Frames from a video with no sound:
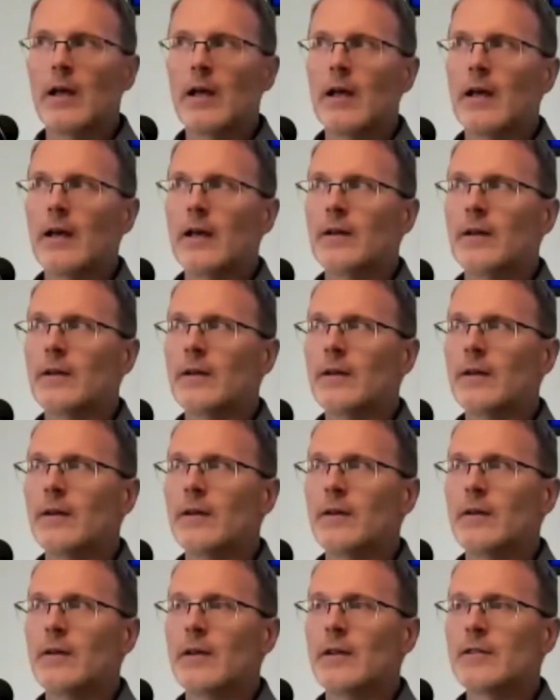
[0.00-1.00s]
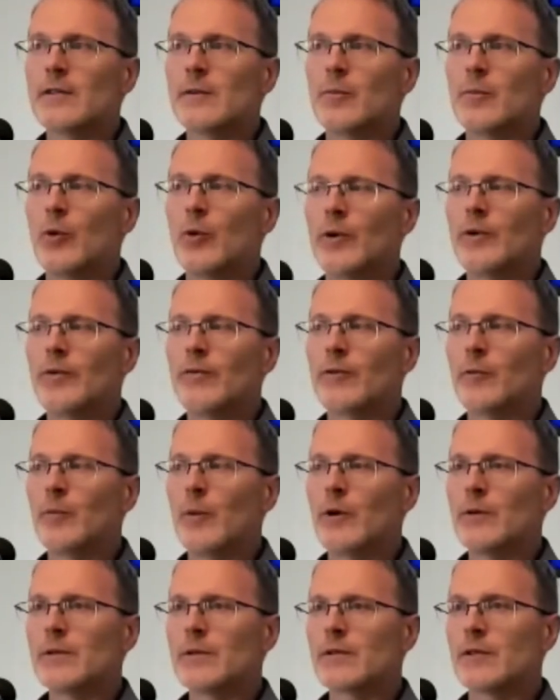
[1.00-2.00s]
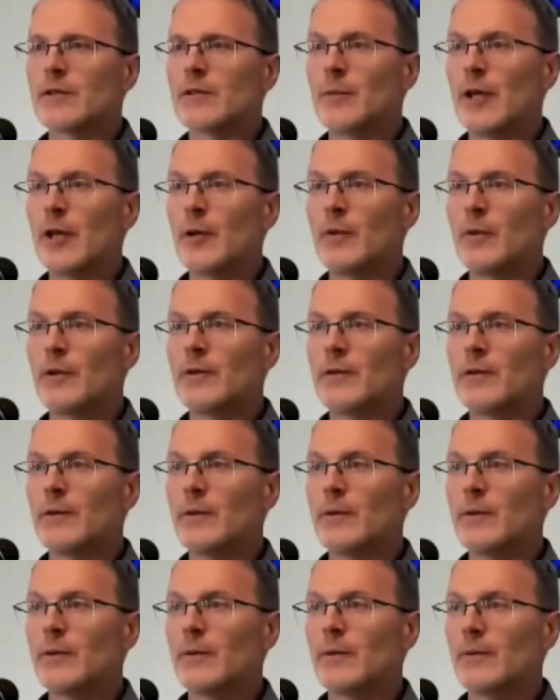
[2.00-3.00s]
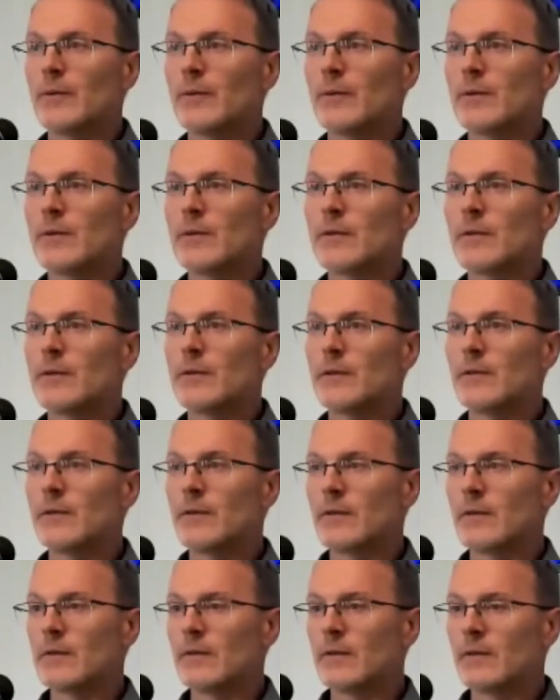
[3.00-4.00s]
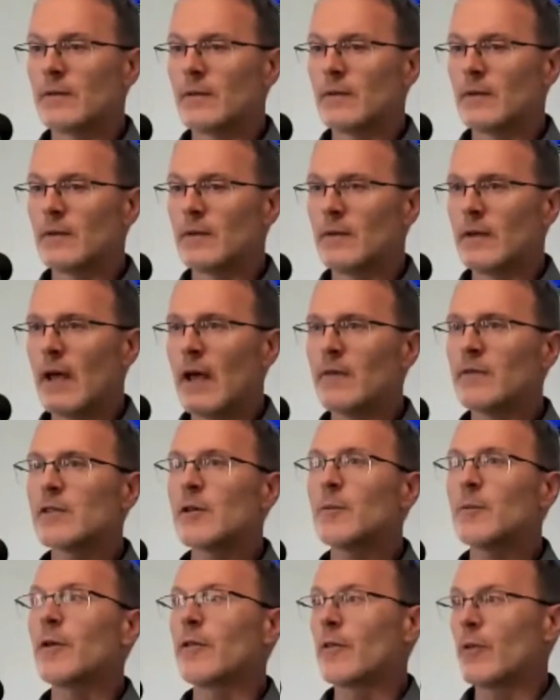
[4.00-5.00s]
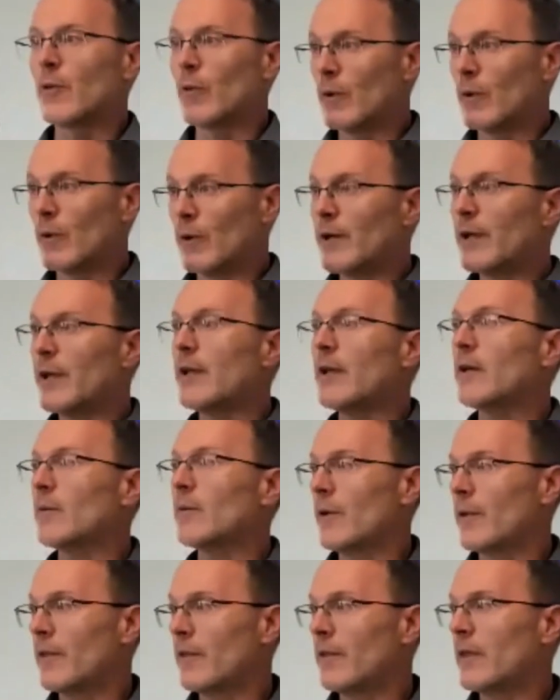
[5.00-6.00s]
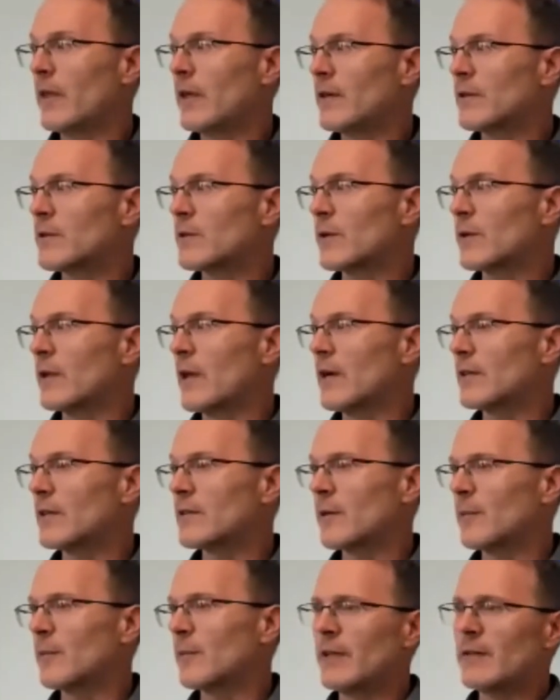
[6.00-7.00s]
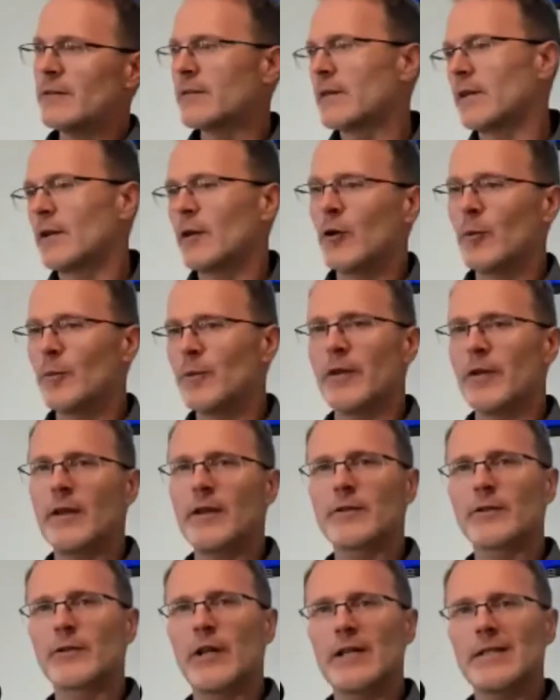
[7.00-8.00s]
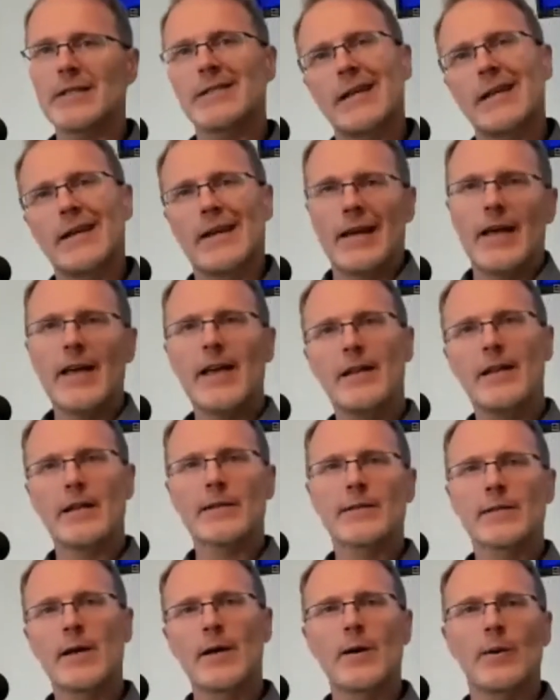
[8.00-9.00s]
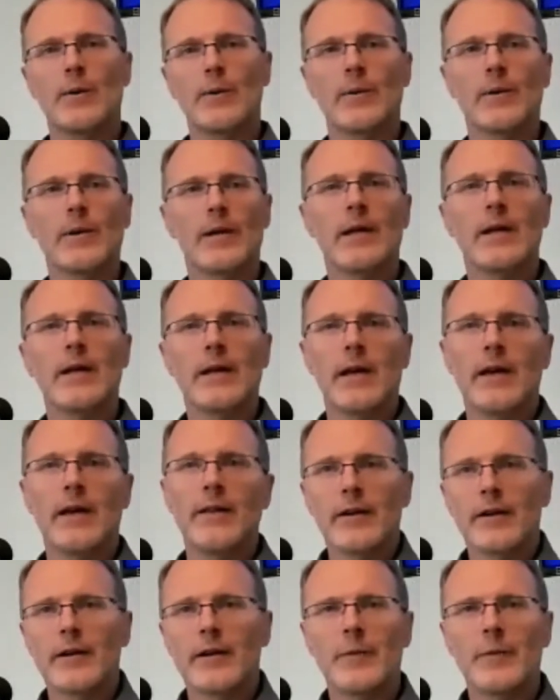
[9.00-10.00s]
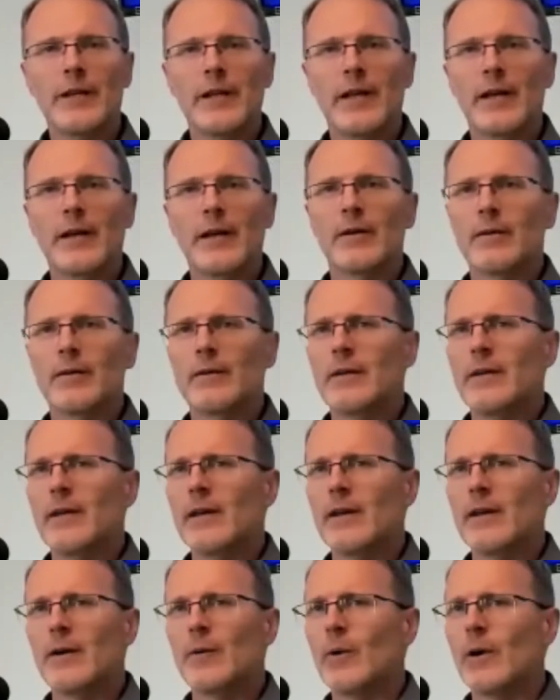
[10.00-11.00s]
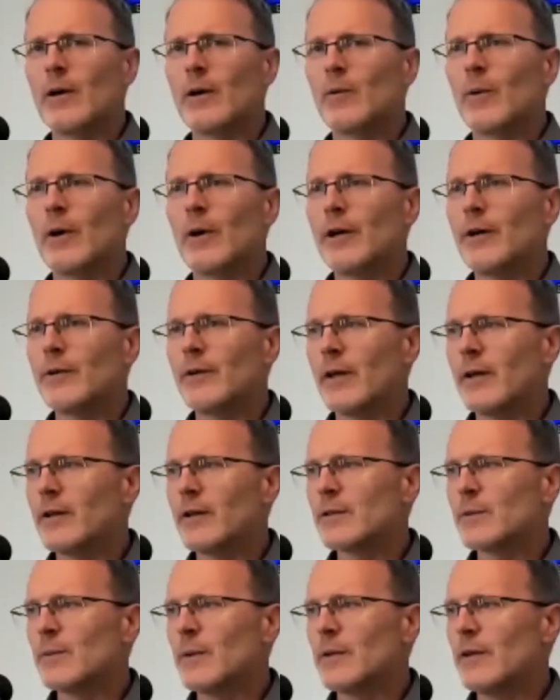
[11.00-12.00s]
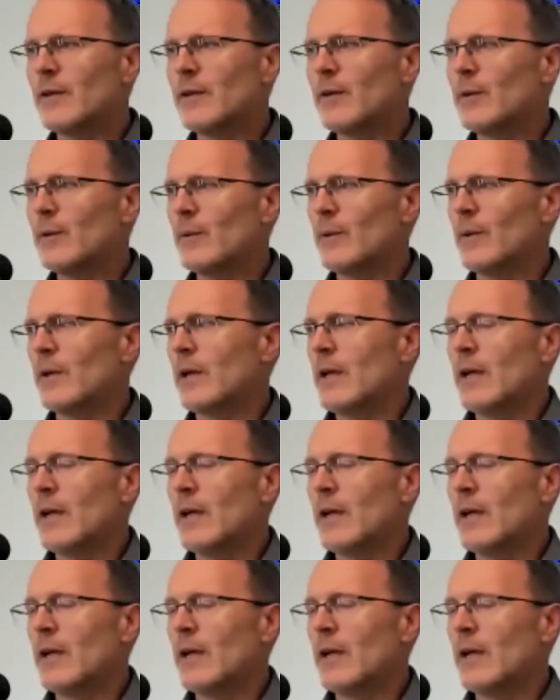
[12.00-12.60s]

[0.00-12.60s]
And it's important for Moses to be able to have some authority with the Israelites. I mean, he's going to go up to the Israelites and say, "Hey, let's go." And they're going to be like, "Yeah, why are you telling us what to do?"